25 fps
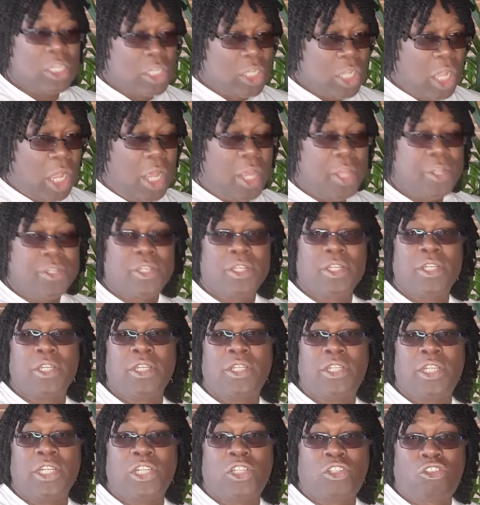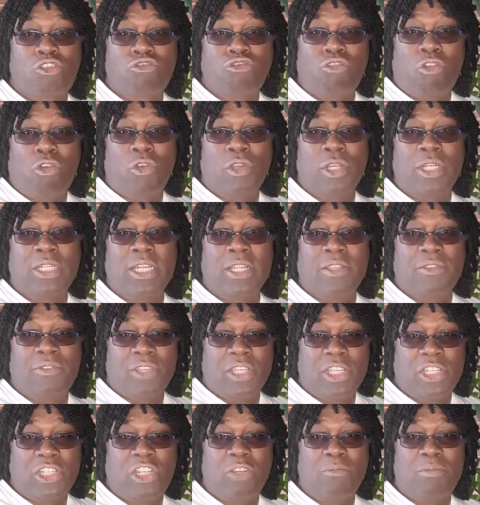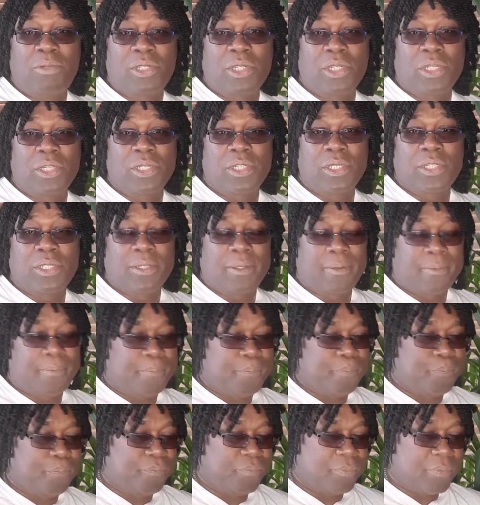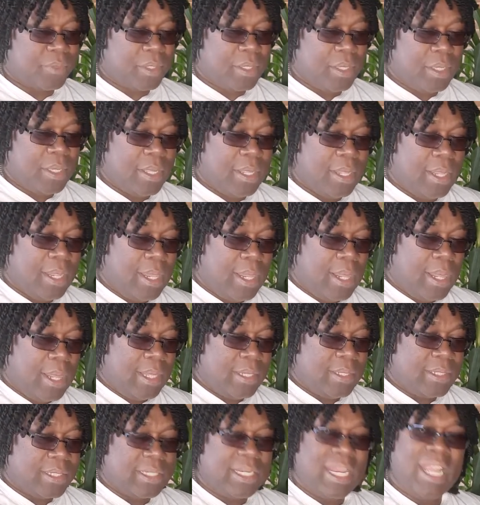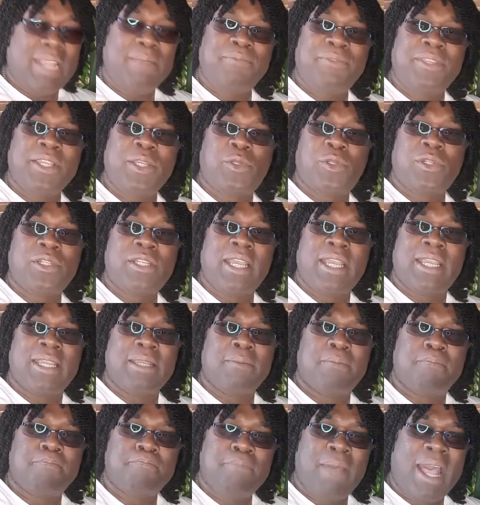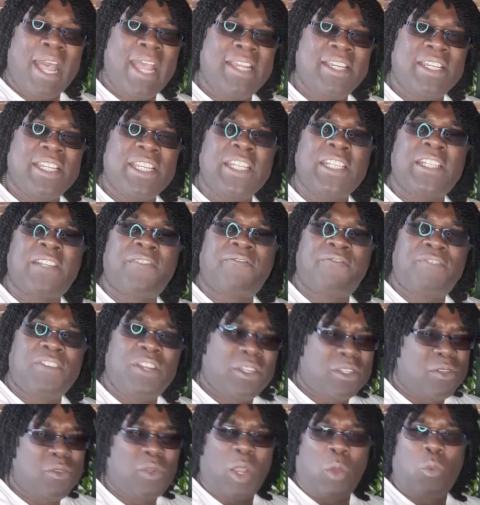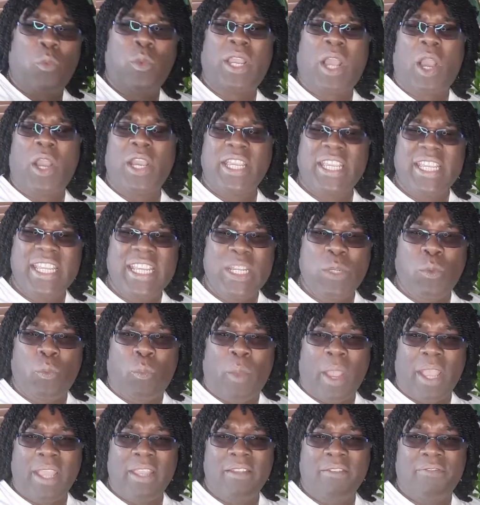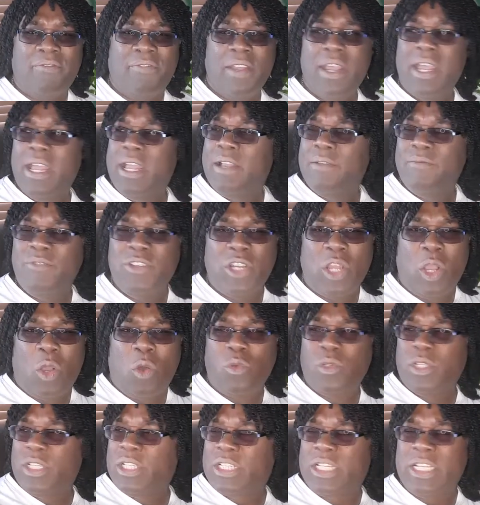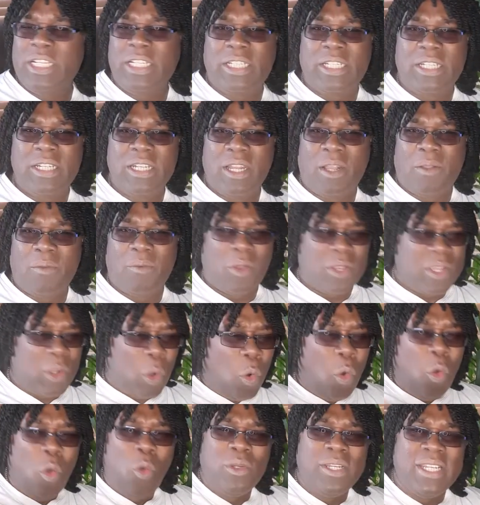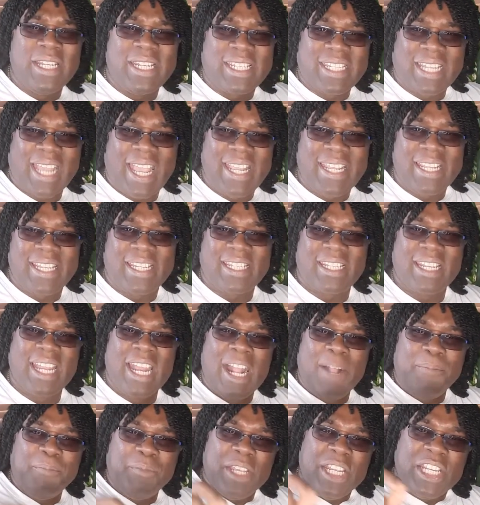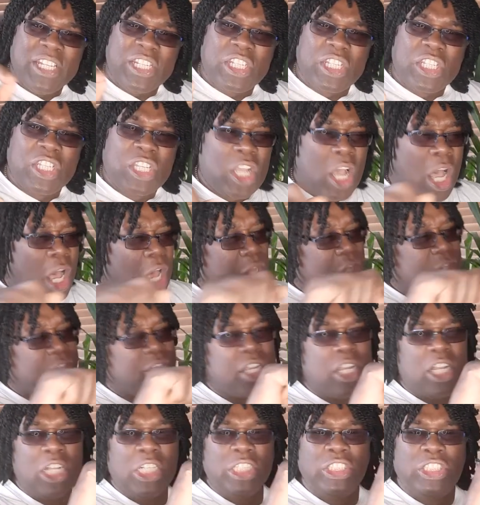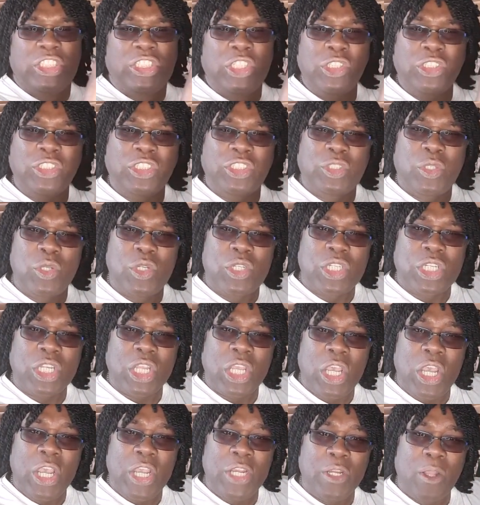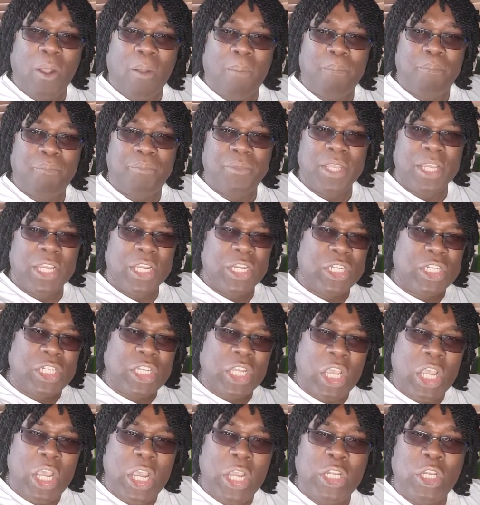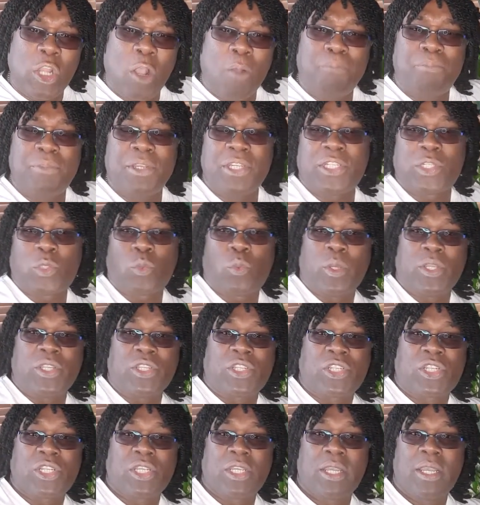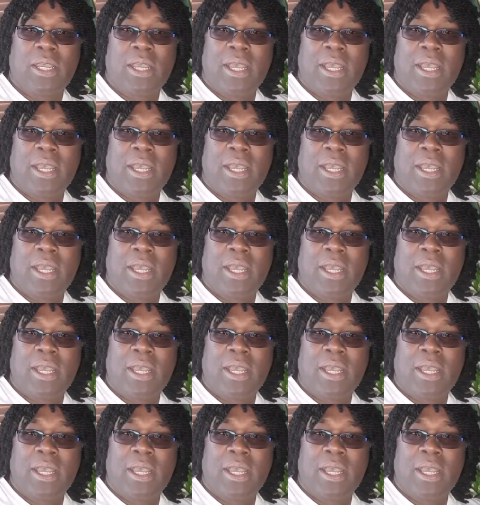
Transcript: God destroyed the Egyptians. Same thing today. Man is, we got a heat wave. You know, all it takes is God just to turn up the switch,